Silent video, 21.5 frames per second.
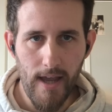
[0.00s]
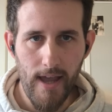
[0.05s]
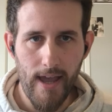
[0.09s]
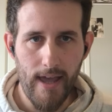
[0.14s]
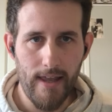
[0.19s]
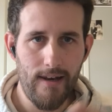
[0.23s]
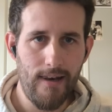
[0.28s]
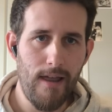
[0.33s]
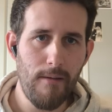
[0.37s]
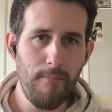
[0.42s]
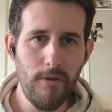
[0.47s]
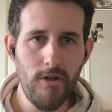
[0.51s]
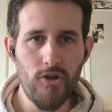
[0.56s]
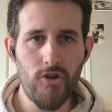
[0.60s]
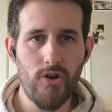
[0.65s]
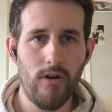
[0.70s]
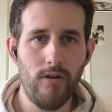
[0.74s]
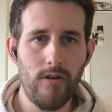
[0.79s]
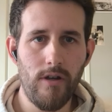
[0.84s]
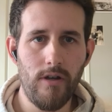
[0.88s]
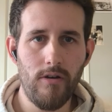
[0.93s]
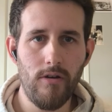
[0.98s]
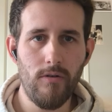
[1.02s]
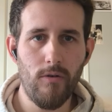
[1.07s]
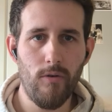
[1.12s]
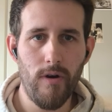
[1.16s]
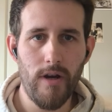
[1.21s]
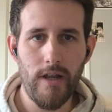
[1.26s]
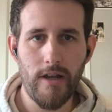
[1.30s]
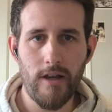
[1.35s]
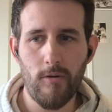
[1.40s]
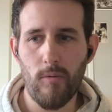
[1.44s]
And let me show you
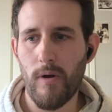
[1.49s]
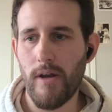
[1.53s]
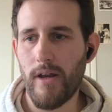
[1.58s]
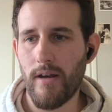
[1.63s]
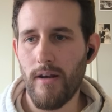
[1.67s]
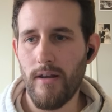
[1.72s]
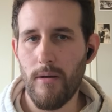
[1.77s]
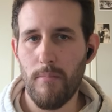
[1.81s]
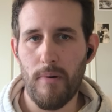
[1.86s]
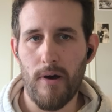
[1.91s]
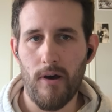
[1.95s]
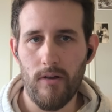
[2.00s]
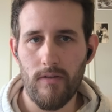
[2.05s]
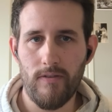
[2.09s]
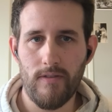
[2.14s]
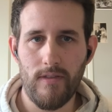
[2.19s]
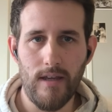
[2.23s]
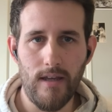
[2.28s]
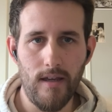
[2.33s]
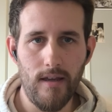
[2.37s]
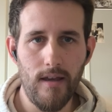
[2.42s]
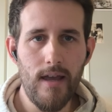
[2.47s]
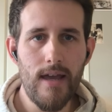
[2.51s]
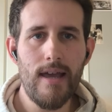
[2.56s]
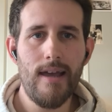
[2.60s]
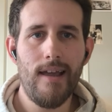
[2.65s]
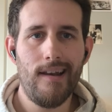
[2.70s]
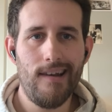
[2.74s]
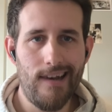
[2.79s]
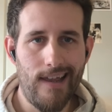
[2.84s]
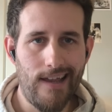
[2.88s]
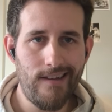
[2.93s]
really quickly about the
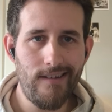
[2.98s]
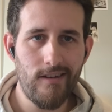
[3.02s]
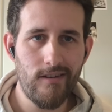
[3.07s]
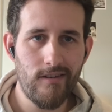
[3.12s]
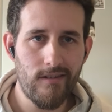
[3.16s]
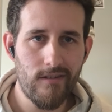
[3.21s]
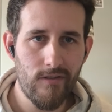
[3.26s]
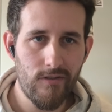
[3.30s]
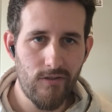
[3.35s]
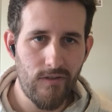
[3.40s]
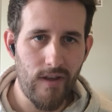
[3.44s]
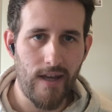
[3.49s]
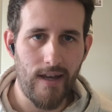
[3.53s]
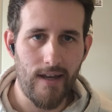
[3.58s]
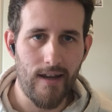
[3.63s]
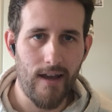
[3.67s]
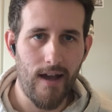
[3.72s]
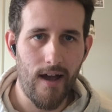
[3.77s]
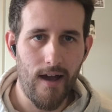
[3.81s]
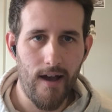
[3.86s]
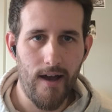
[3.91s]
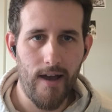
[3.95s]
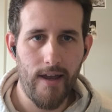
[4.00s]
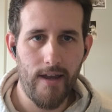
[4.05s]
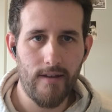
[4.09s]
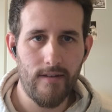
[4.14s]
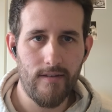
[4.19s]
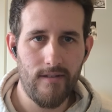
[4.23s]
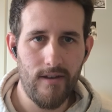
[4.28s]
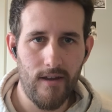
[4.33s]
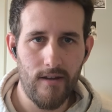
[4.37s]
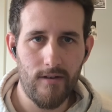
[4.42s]
latest thing
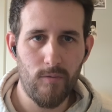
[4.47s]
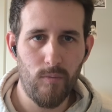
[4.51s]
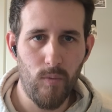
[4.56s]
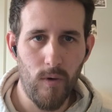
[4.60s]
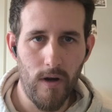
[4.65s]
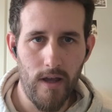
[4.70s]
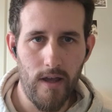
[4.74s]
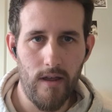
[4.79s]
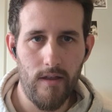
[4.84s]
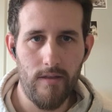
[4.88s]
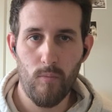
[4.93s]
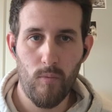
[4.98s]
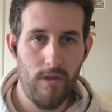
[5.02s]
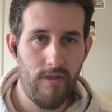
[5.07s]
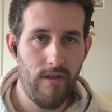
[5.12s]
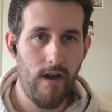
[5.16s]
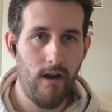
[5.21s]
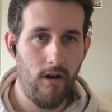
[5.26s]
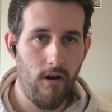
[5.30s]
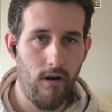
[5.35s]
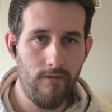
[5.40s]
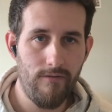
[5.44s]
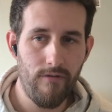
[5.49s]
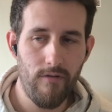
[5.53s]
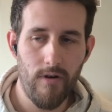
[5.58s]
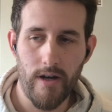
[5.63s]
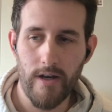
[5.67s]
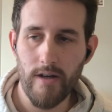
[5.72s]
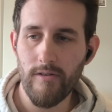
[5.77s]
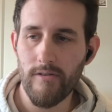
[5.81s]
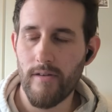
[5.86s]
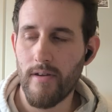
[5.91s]
I did with our
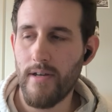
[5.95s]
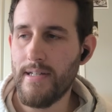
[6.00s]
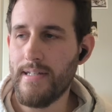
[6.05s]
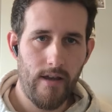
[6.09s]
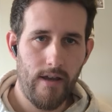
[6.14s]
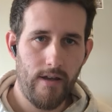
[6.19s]
offerings.